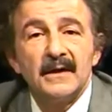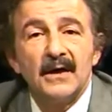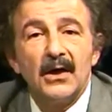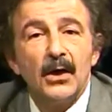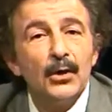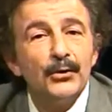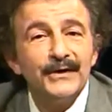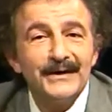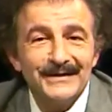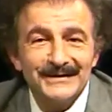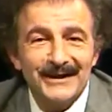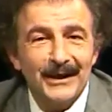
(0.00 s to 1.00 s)
all
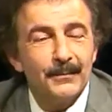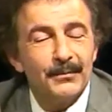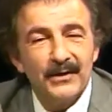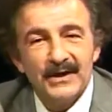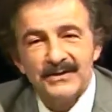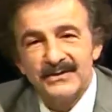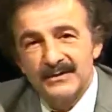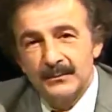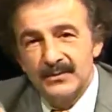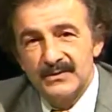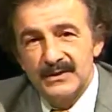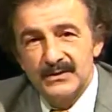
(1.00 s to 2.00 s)
these operations and
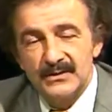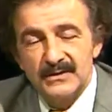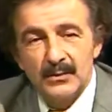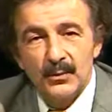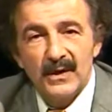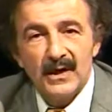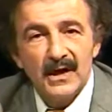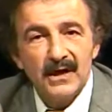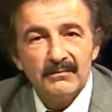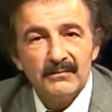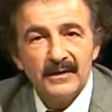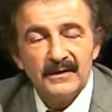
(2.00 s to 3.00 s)
procedures that we
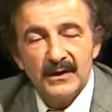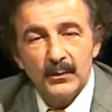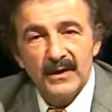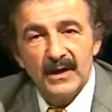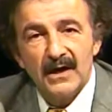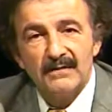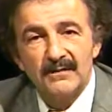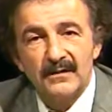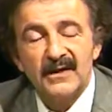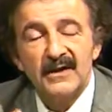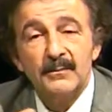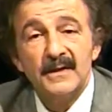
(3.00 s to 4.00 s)
offer
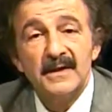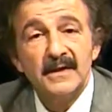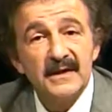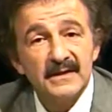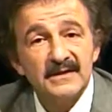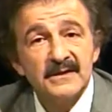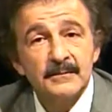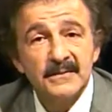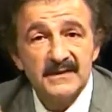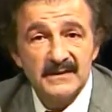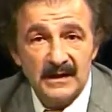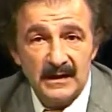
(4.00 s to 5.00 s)
can be custom
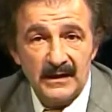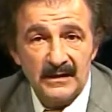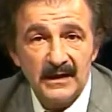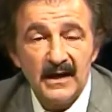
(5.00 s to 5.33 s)
designed.